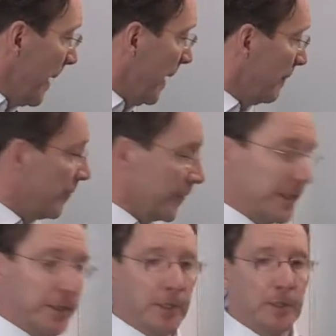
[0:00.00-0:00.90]
And for
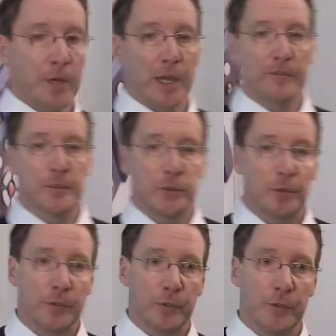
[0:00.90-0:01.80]
that you have
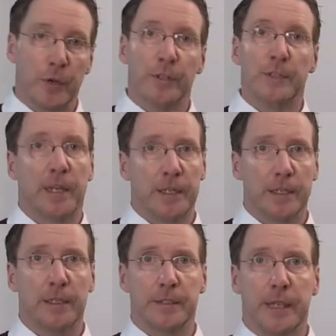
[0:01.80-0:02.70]
to know the
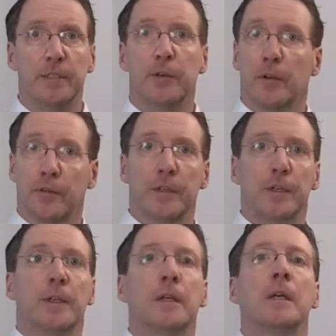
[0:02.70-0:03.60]
technical data of
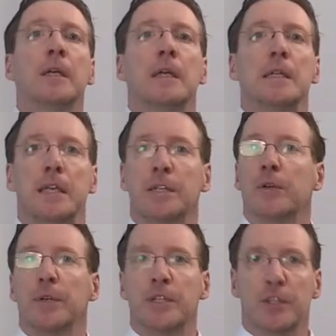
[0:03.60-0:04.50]
the
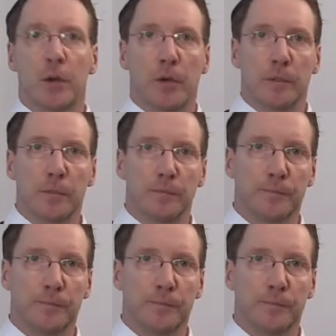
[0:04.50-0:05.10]
sensor installed.